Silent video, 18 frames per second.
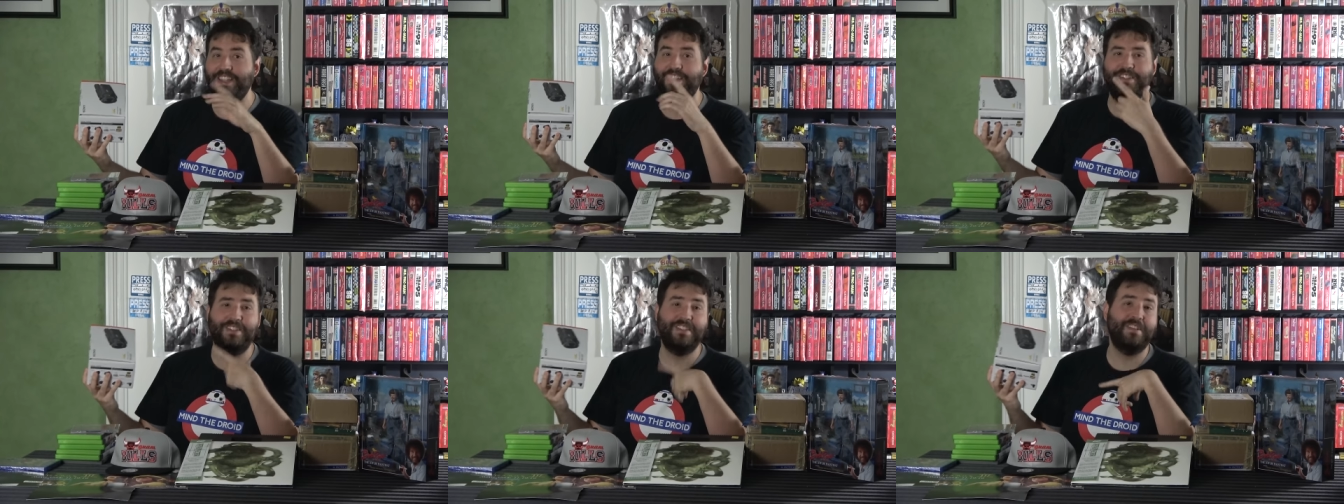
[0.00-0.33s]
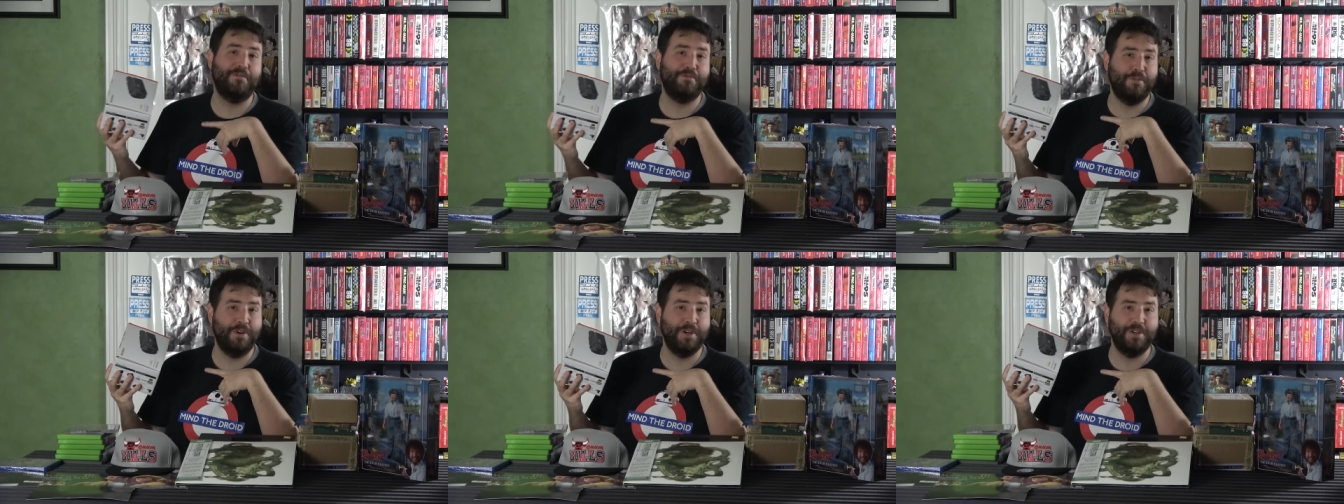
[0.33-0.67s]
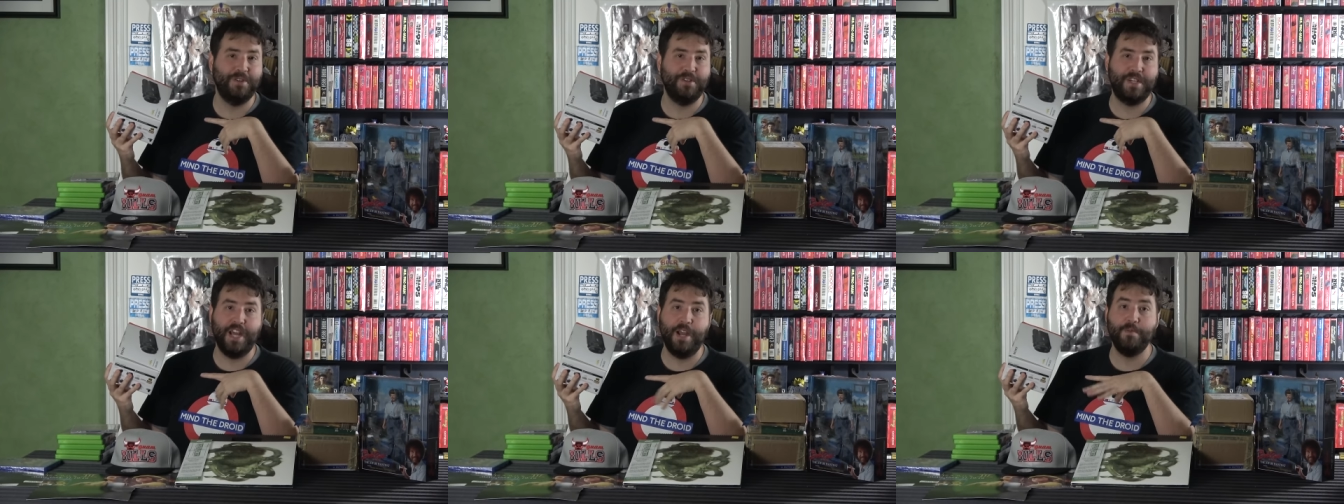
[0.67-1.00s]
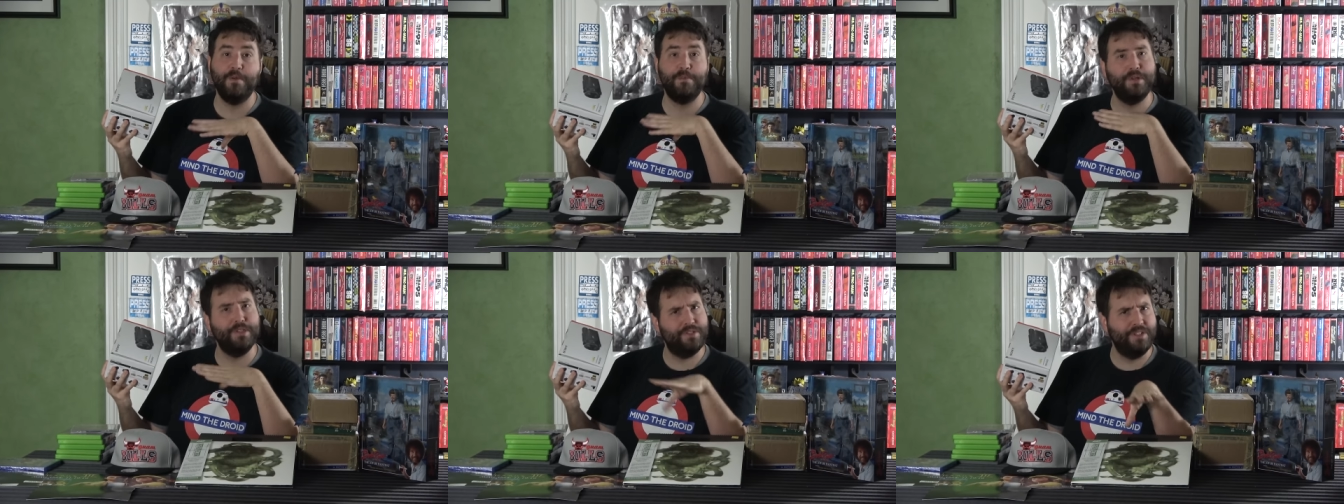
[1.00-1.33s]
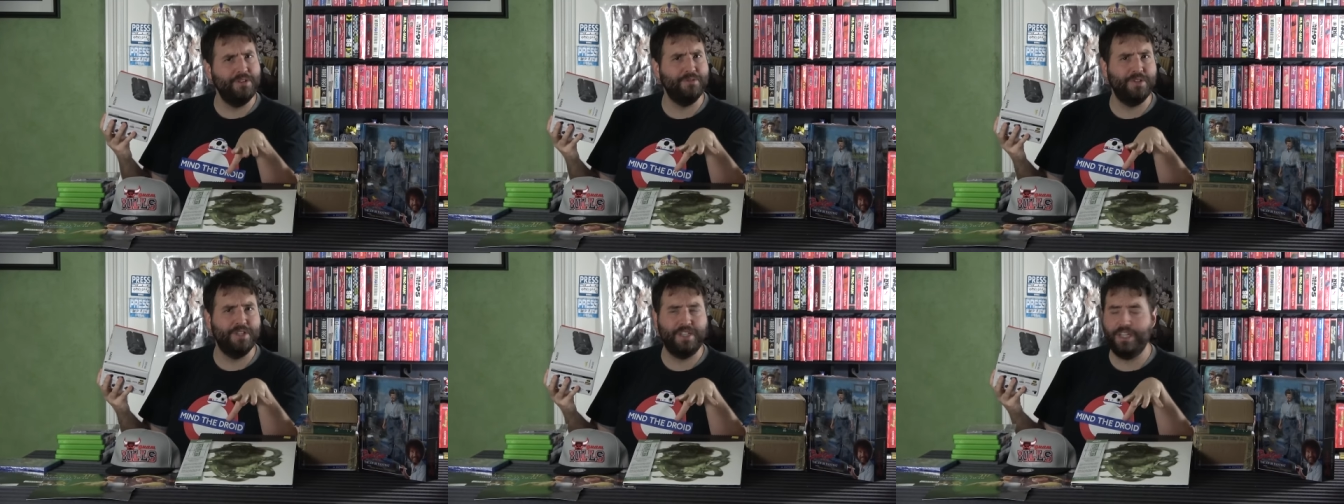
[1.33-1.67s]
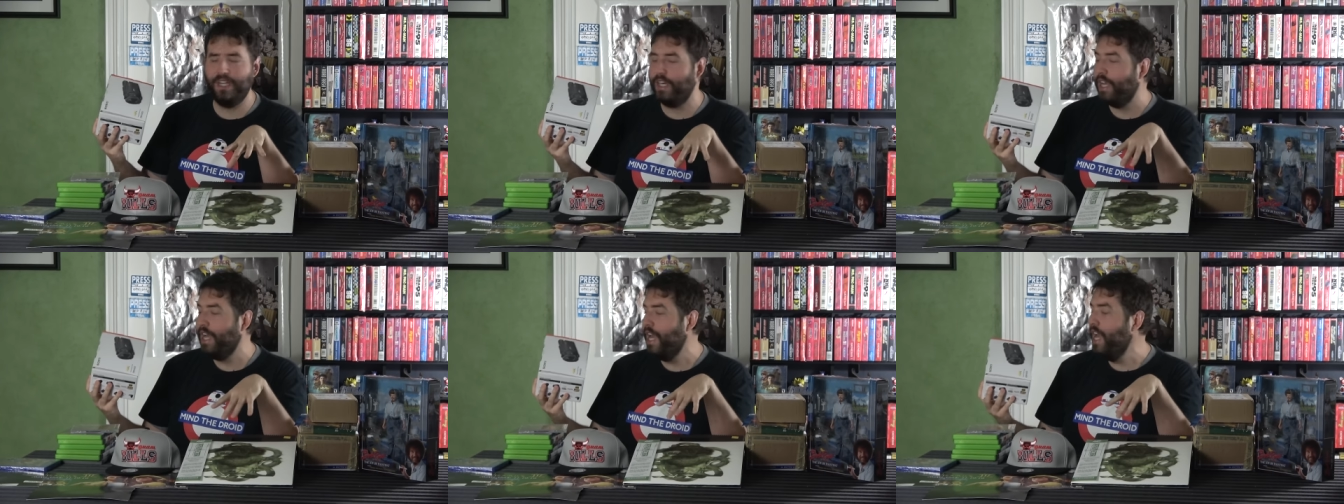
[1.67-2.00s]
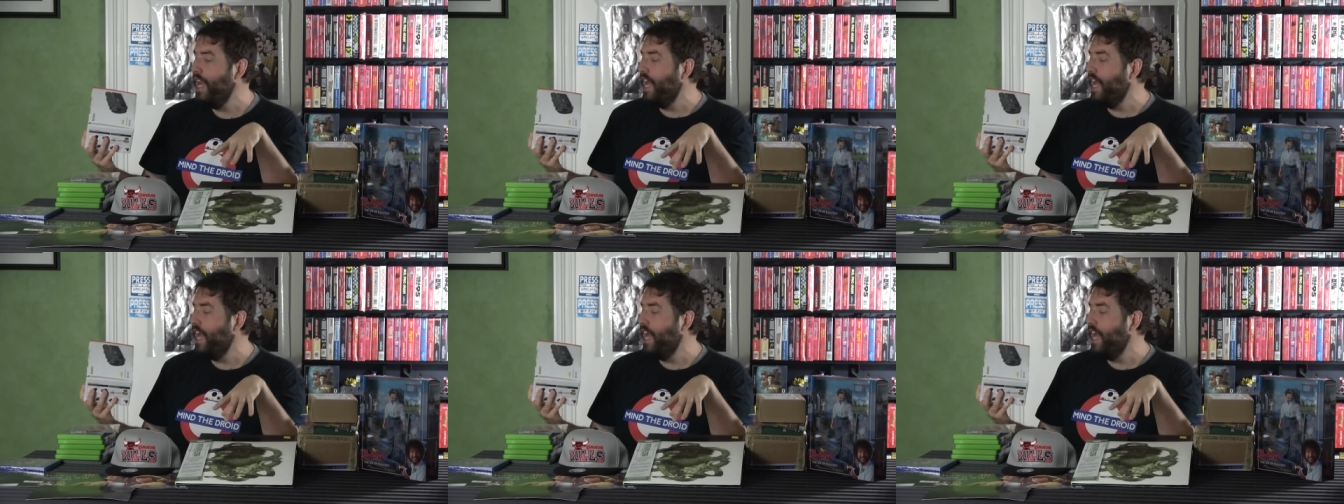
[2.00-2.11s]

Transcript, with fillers: this is a four-year-old camera, but it's still really good.